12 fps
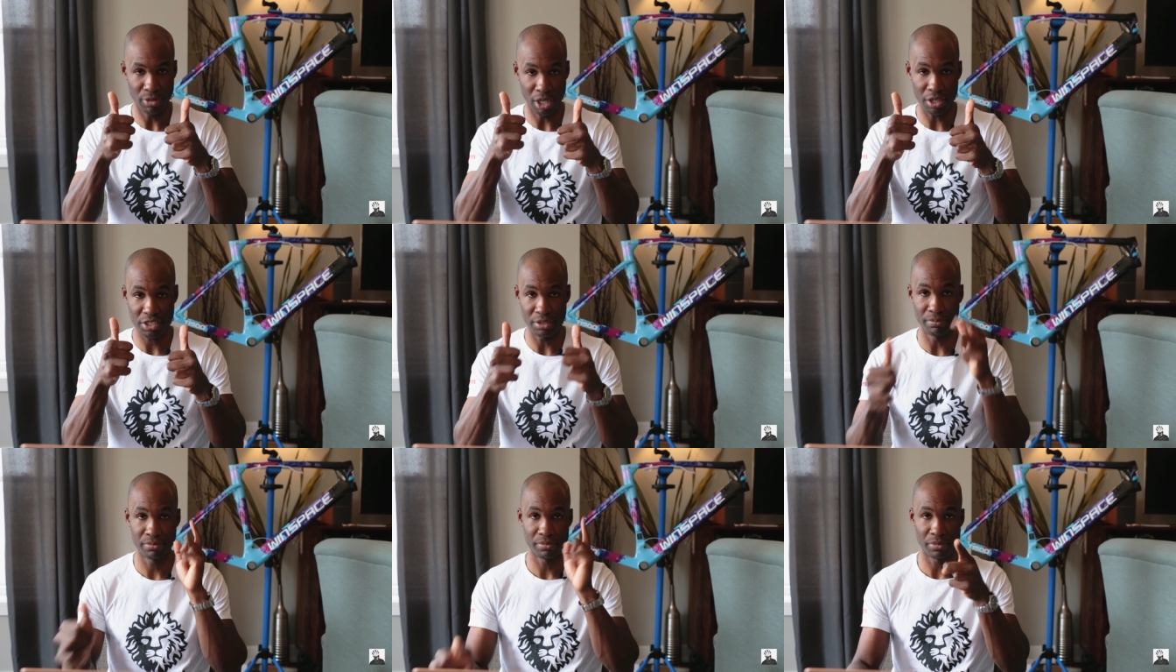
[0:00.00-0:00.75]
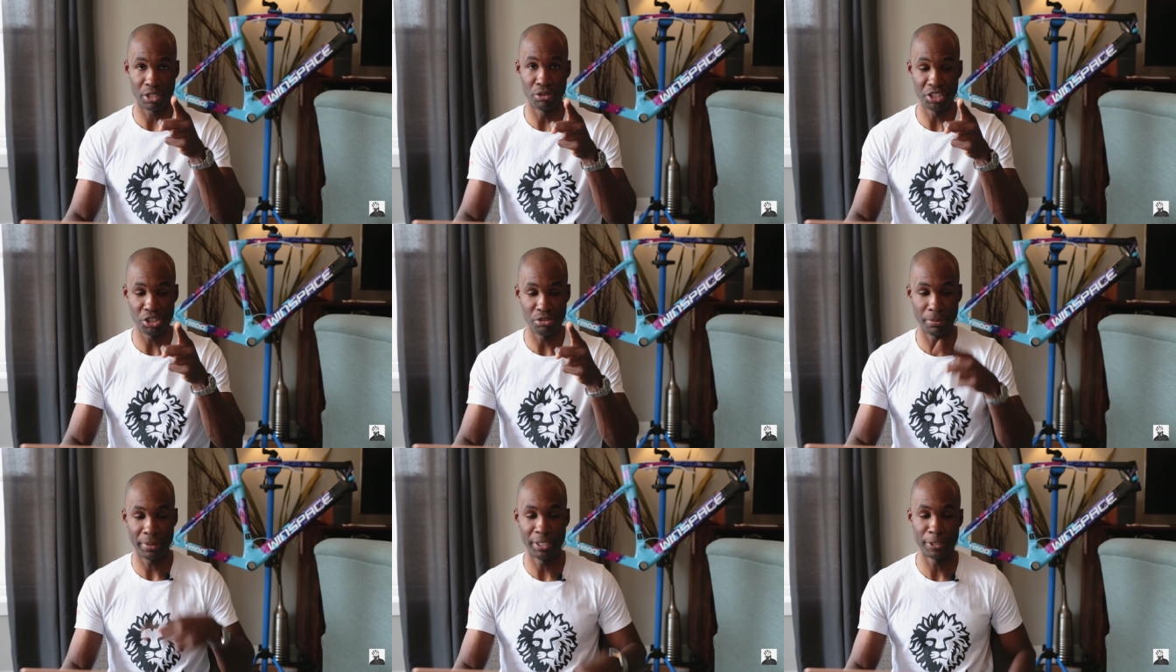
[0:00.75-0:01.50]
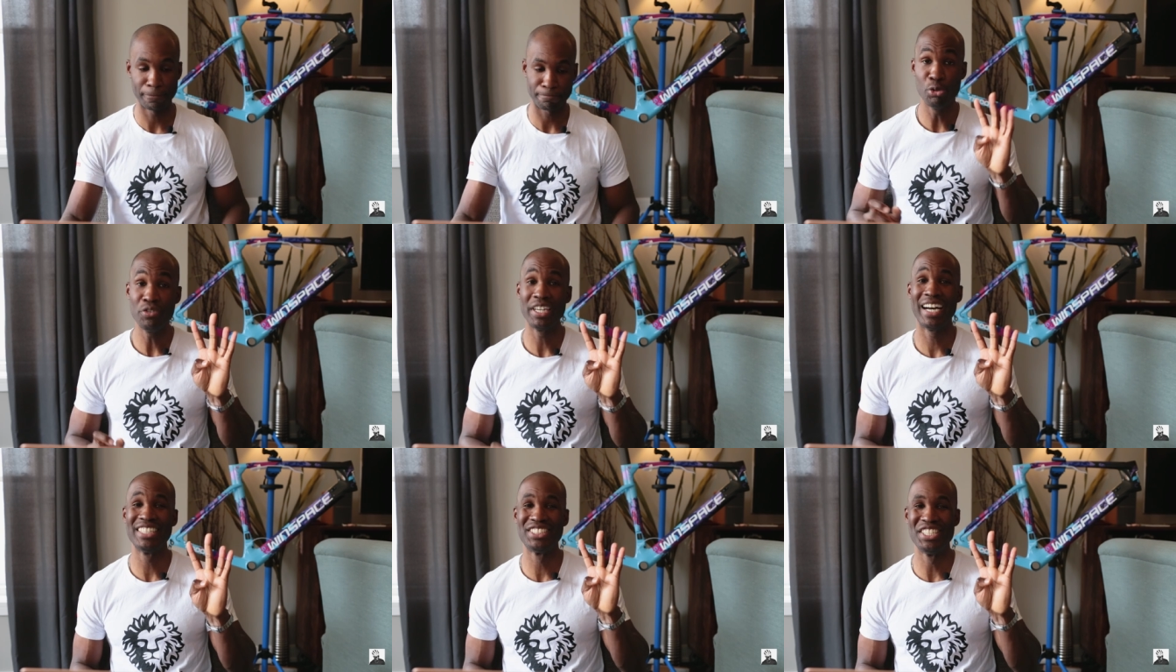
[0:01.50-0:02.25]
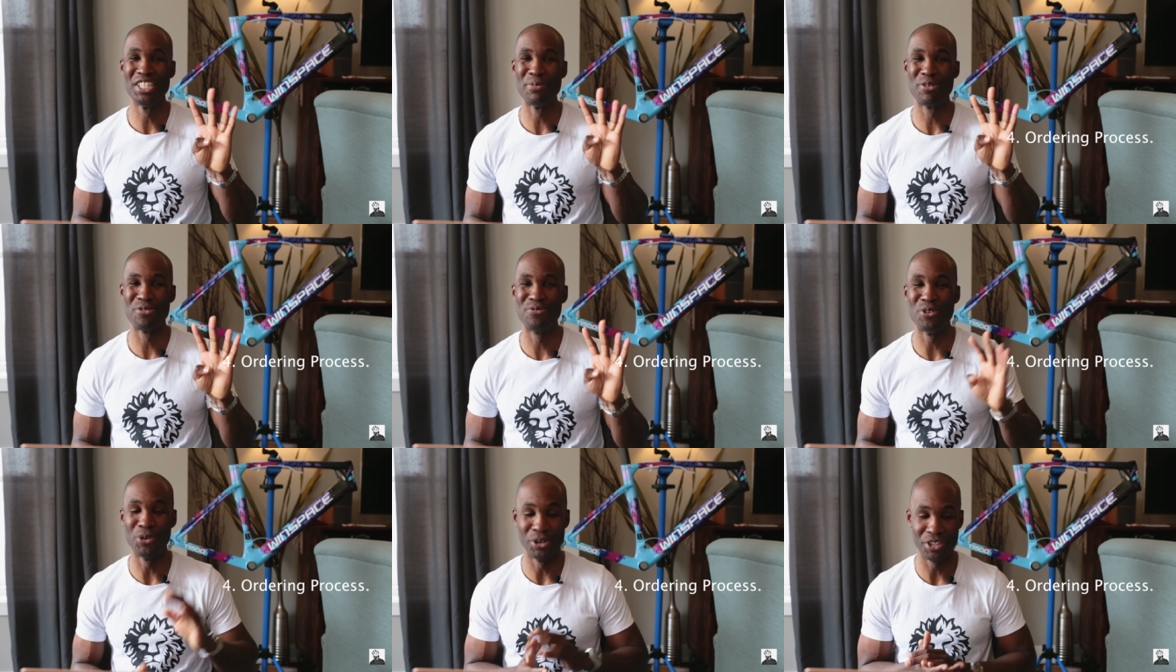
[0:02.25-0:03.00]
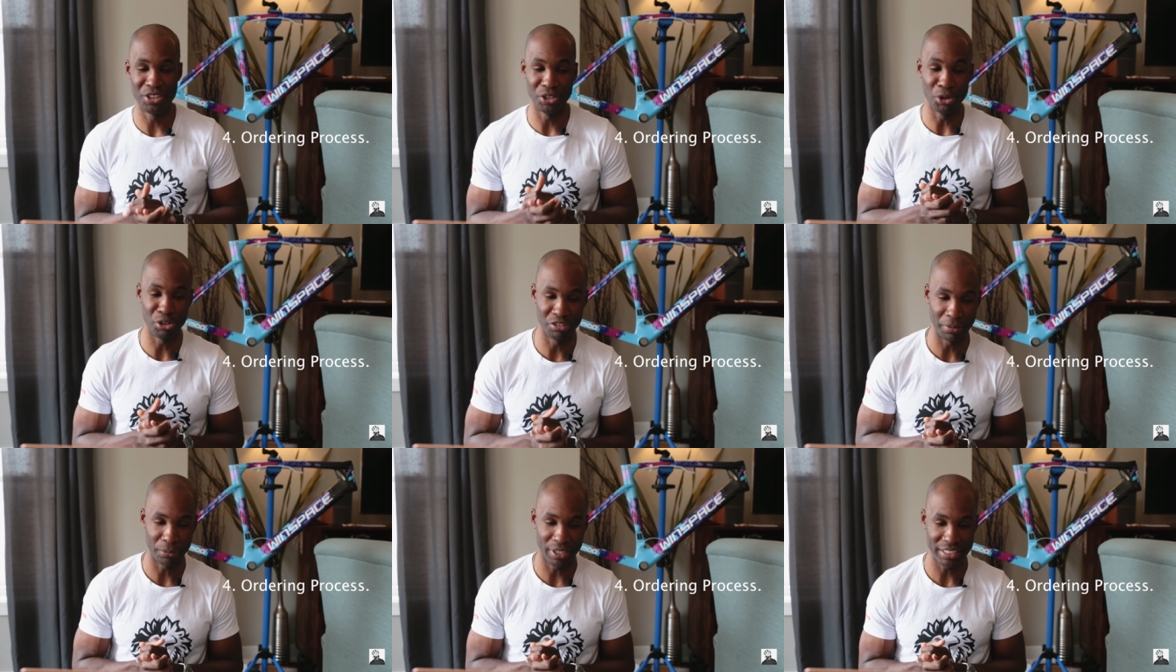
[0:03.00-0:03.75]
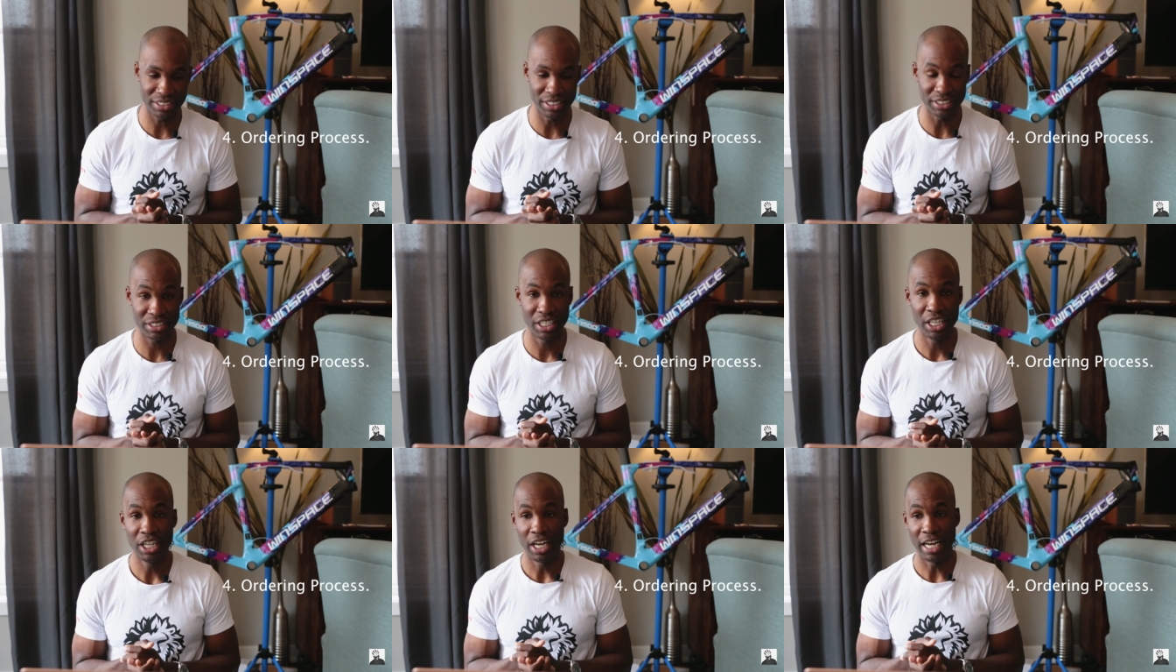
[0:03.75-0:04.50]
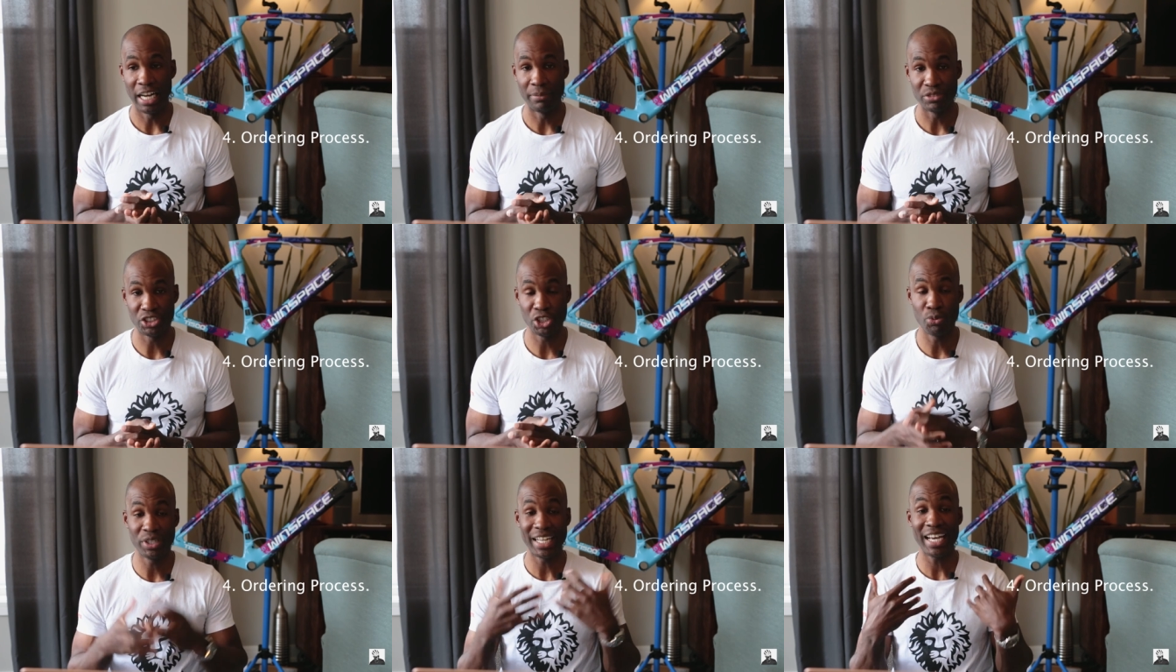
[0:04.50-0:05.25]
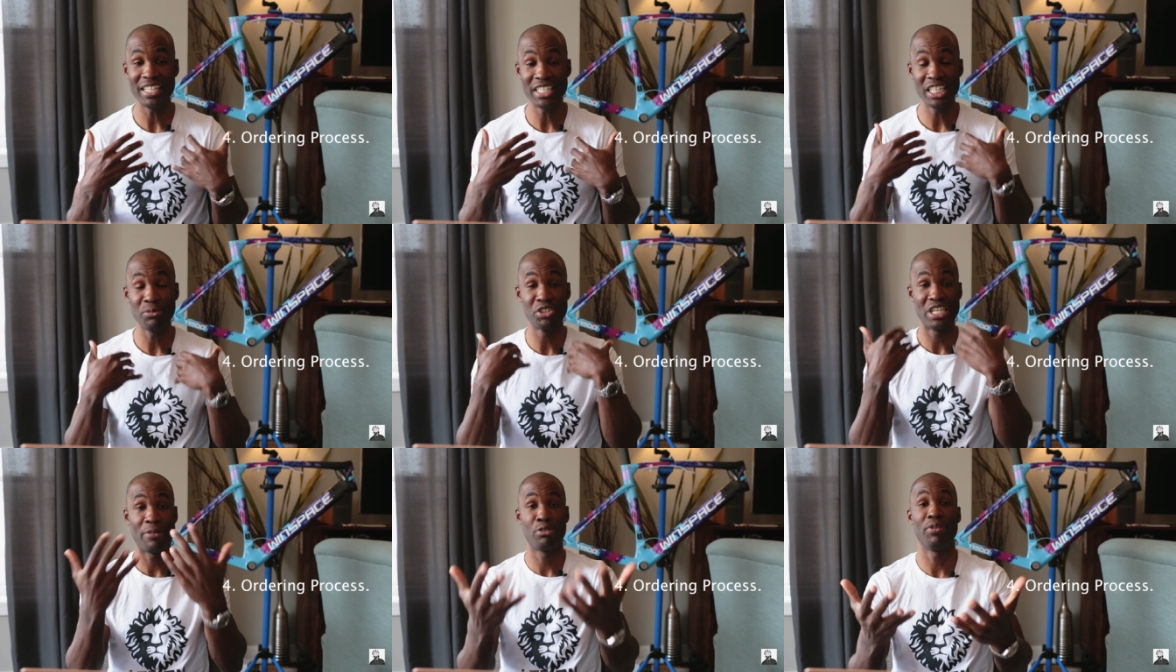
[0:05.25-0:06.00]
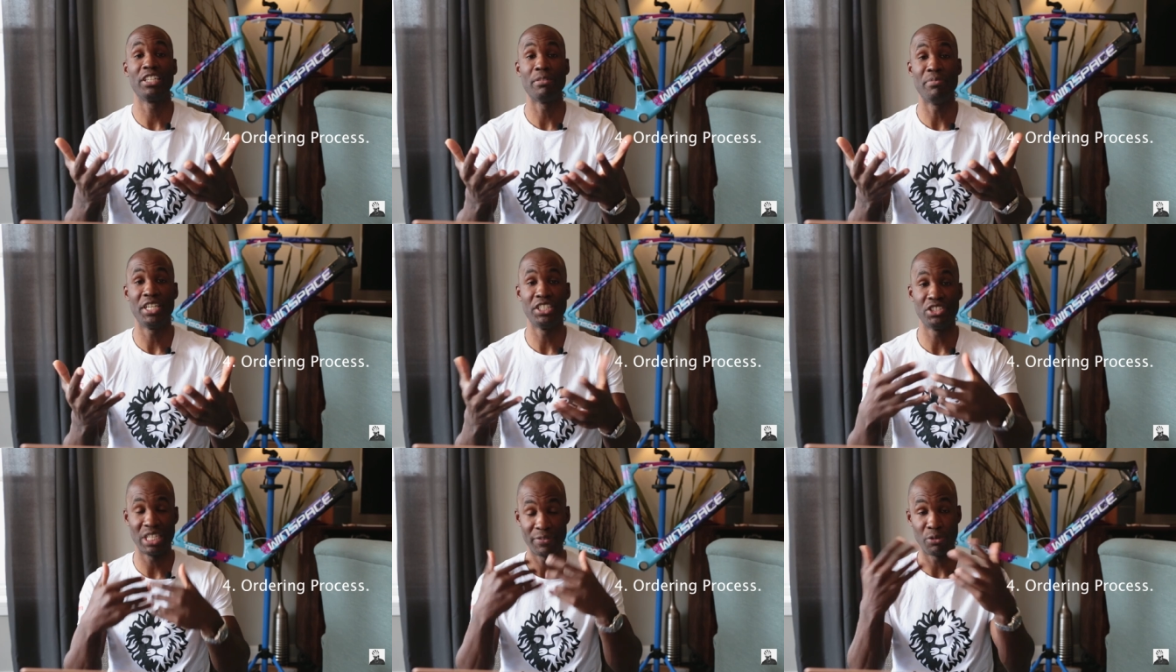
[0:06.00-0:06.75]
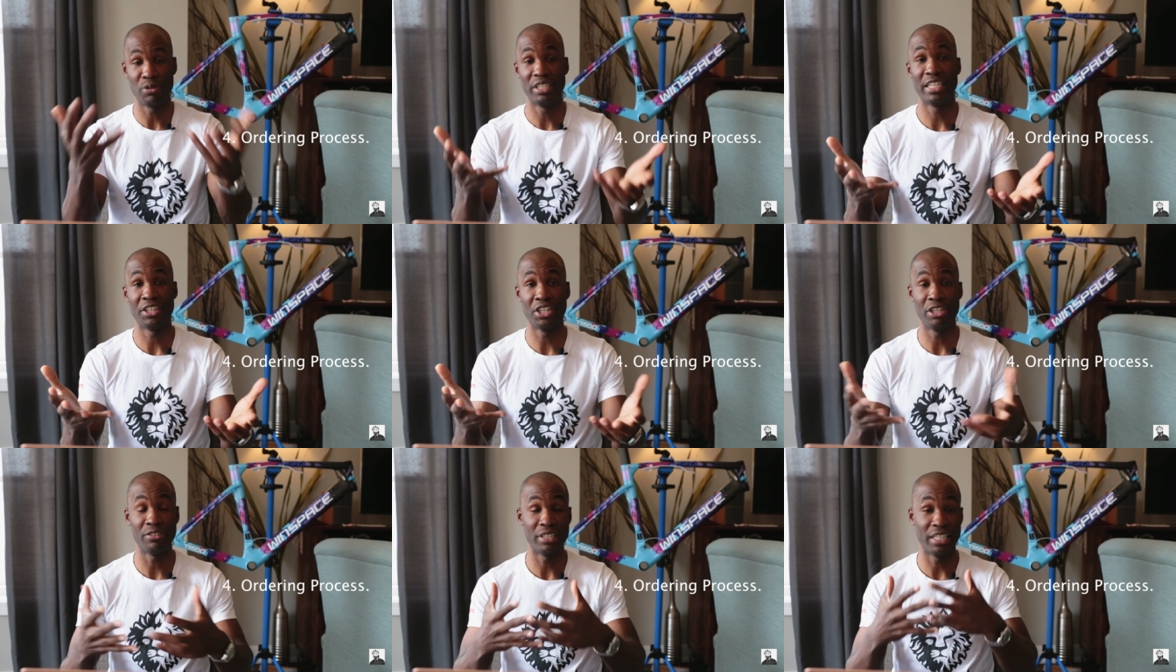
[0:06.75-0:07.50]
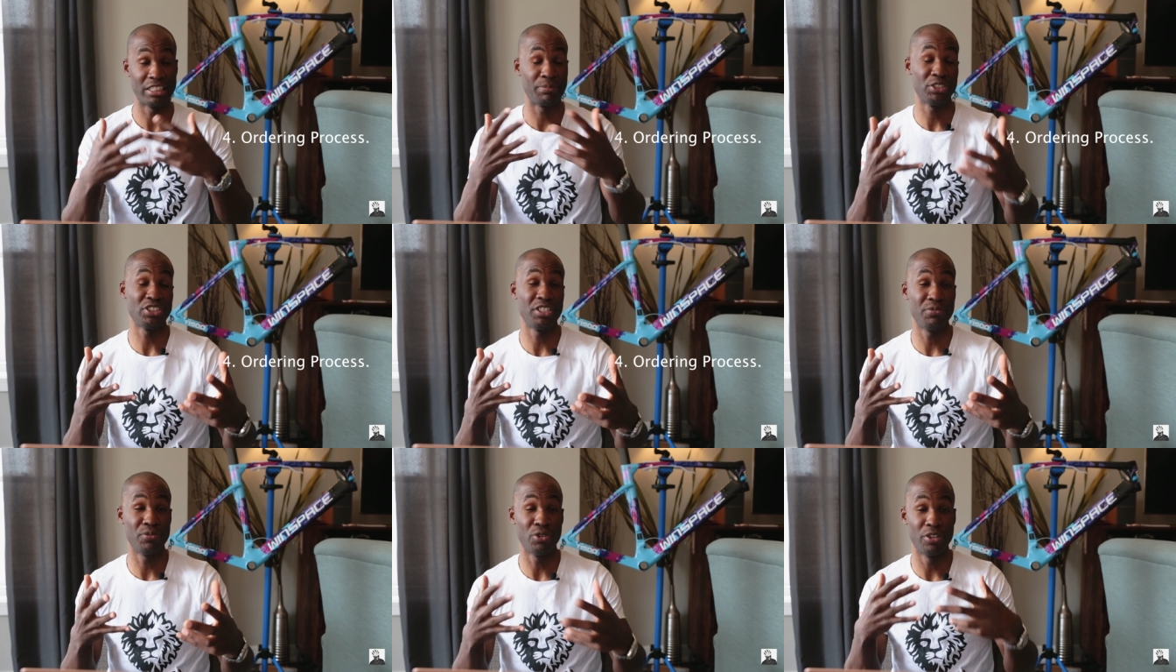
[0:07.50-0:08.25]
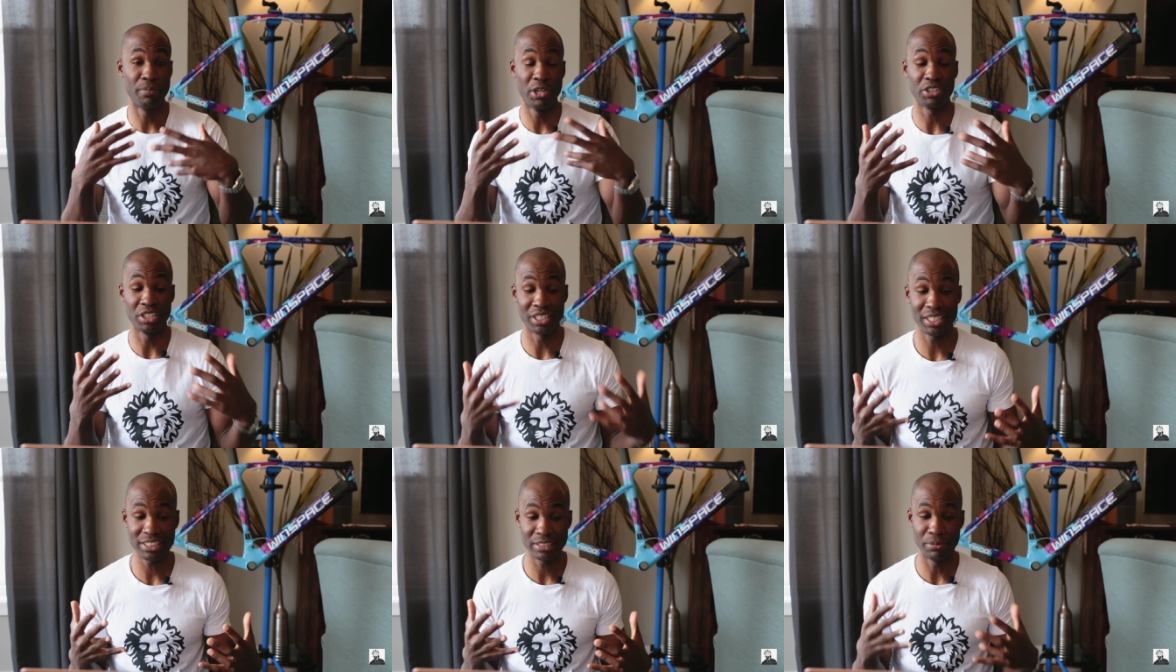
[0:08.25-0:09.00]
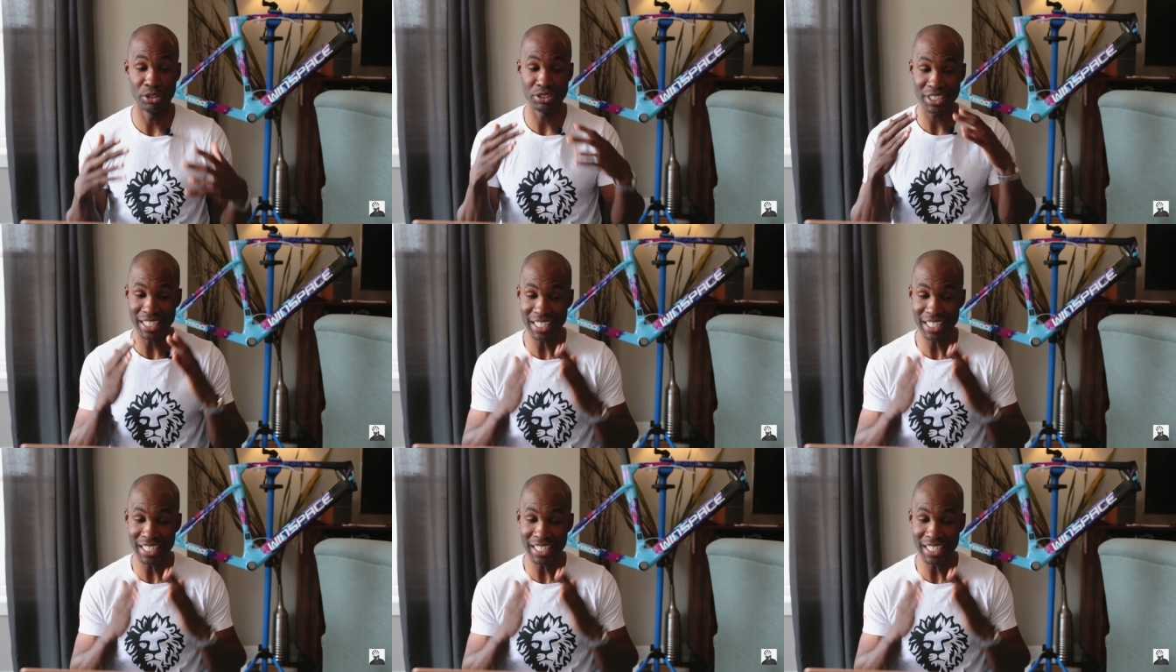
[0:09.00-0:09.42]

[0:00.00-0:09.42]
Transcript: awesome go get you a pair. Moving on to number four, the ordering process. Um, so what I did, which I would recommend to everyone out there, especially for American customers,